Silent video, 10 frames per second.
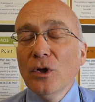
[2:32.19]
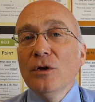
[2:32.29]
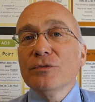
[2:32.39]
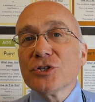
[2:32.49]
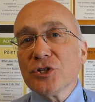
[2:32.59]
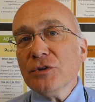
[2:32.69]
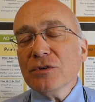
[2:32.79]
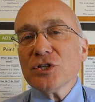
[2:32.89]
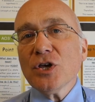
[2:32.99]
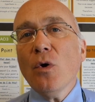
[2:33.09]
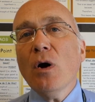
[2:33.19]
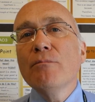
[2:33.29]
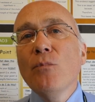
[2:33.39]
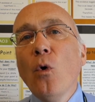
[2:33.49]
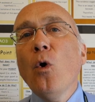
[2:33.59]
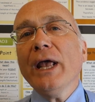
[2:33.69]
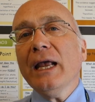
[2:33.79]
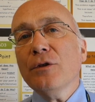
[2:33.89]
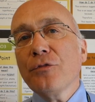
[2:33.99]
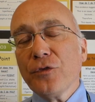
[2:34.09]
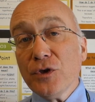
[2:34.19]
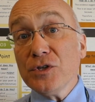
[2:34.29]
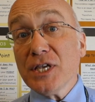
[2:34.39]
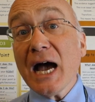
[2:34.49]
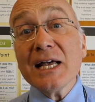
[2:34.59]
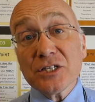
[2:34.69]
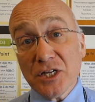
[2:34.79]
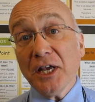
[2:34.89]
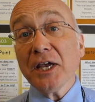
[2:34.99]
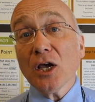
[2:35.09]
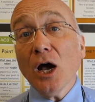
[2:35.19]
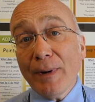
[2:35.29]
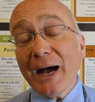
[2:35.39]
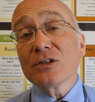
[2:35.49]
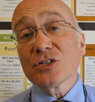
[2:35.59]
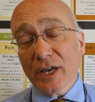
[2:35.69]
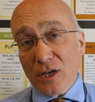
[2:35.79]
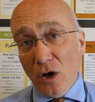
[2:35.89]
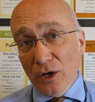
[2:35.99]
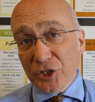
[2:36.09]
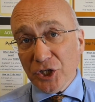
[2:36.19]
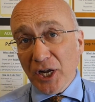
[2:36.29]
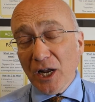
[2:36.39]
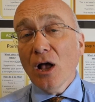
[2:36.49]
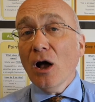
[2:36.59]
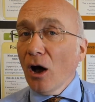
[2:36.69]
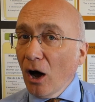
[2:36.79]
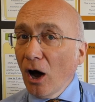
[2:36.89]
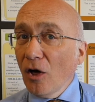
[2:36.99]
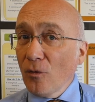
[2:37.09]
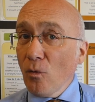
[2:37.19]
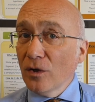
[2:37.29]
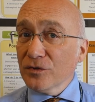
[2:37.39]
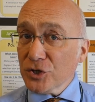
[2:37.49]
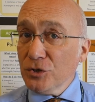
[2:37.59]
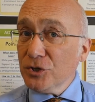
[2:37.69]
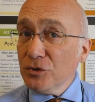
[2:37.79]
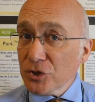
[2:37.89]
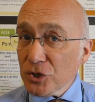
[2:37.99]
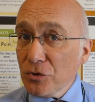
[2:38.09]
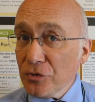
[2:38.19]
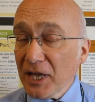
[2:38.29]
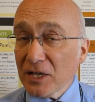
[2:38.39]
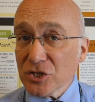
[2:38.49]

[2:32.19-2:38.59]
the students who are more enthusiastic about psychology are the ones who do two things.